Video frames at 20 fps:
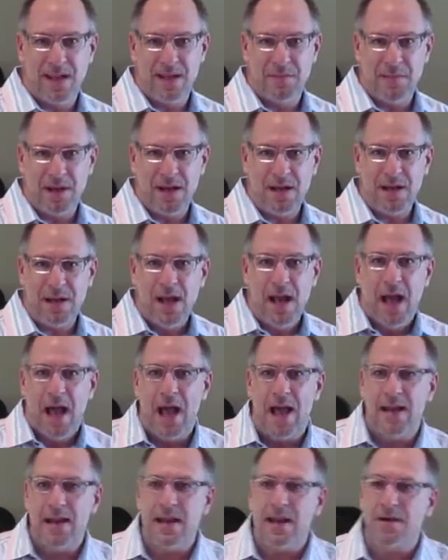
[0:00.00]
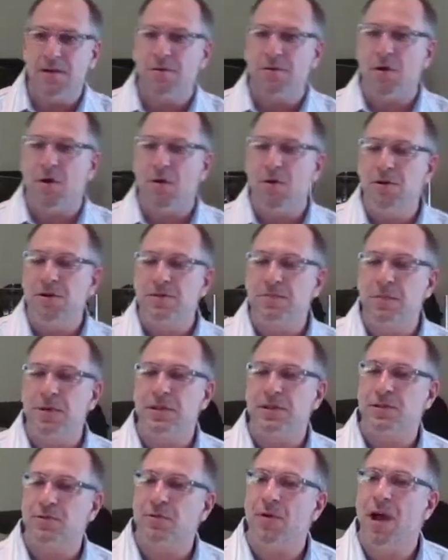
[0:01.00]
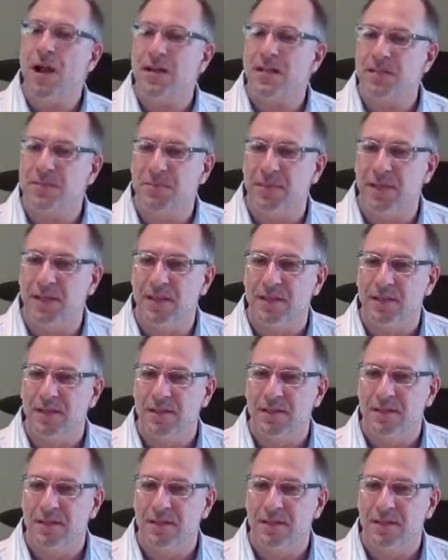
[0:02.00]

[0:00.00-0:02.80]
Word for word: me. Amen. And then I know the Holy Spirit directs me.